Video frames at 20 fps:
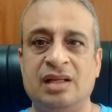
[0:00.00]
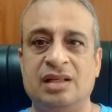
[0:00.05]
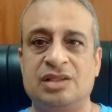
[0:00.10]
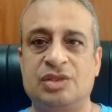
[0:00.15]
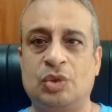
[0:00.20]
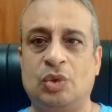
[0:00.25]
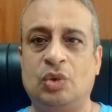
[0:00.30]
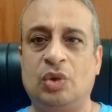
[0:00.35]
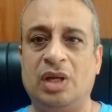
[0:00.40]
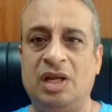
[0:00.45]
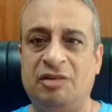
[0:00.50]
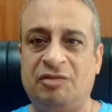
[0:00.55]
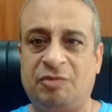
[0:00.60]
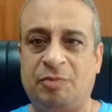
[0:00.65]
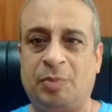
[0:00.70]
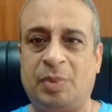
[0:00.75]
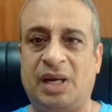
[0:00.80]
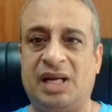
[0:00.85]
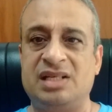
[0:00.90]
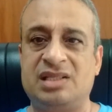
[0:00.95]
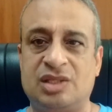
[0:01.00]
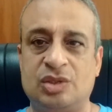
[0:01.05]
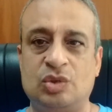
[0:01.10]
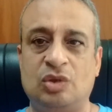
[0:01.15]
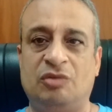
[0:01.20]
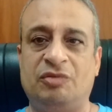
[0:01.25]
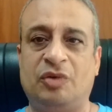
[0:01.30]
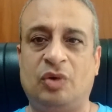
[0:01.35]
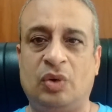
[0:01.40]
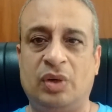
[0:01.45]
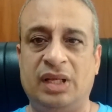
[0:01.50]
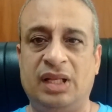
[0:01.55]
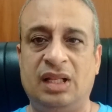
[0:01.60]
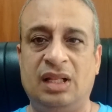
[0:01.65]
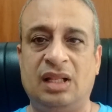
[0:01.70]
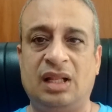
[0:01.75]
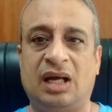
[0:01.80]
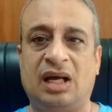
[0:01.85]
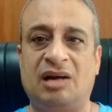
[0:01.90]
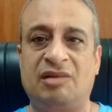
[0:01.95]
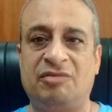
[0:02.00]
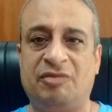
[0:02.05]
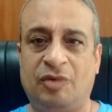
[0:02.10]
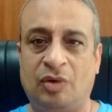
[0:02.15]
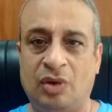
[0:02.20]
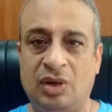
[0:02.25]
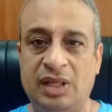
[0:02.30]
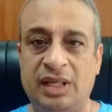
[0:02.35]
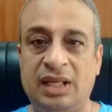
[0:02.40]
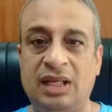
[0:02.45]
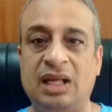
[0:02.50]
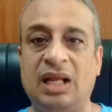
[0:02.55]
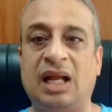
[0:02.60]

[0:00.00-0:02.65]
So if prices of oil are falling,